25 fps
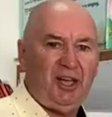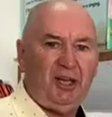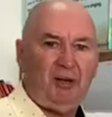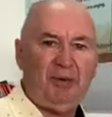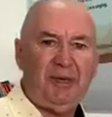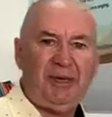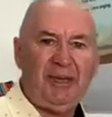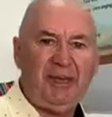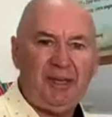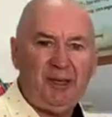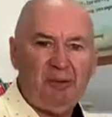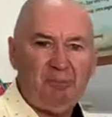Hello
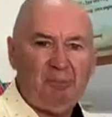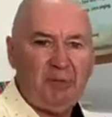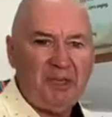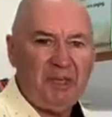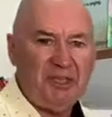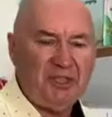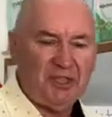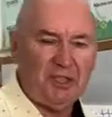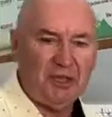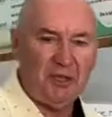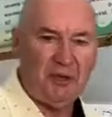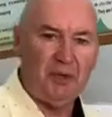again,
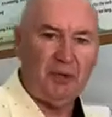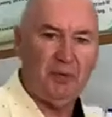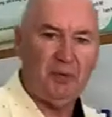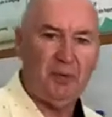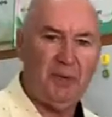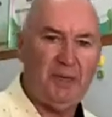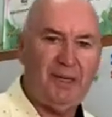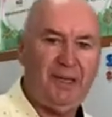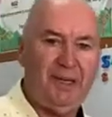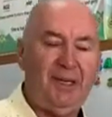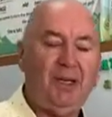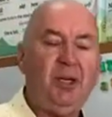P2.
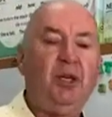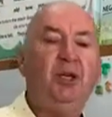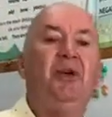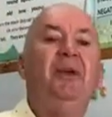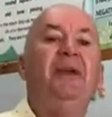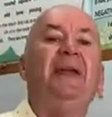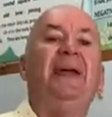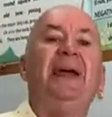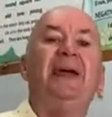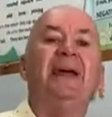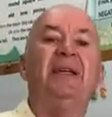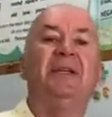Right, your
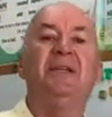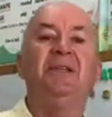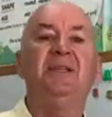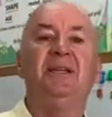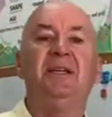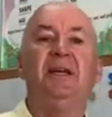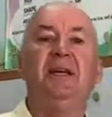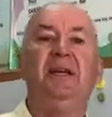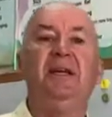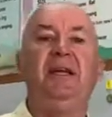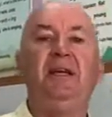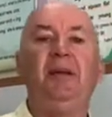
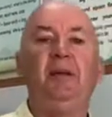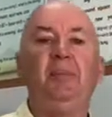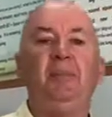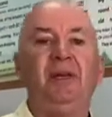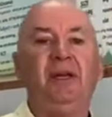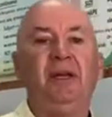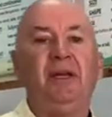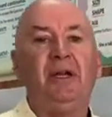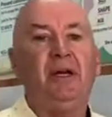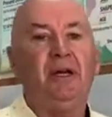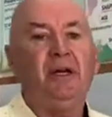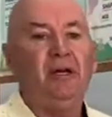next little
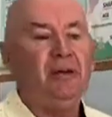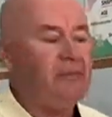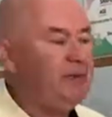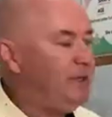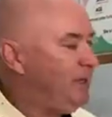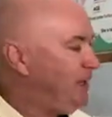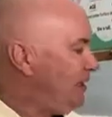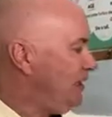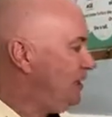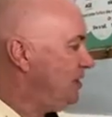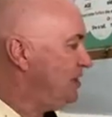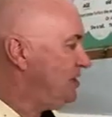bit of
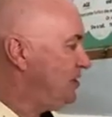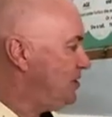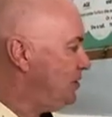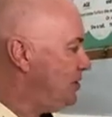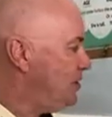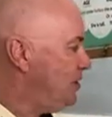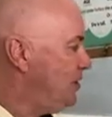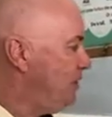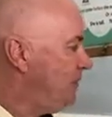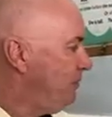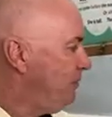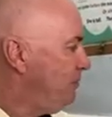English
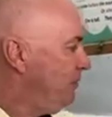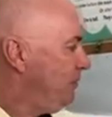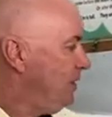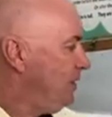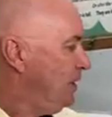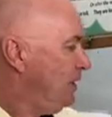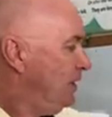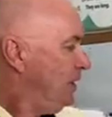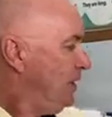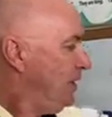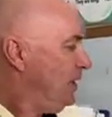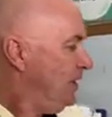
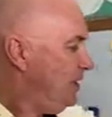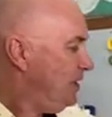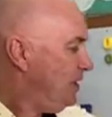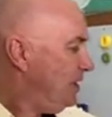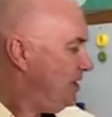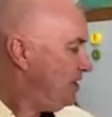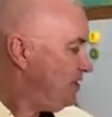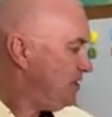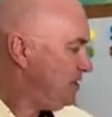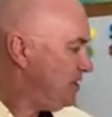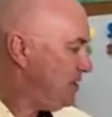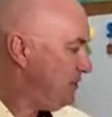
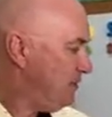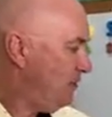is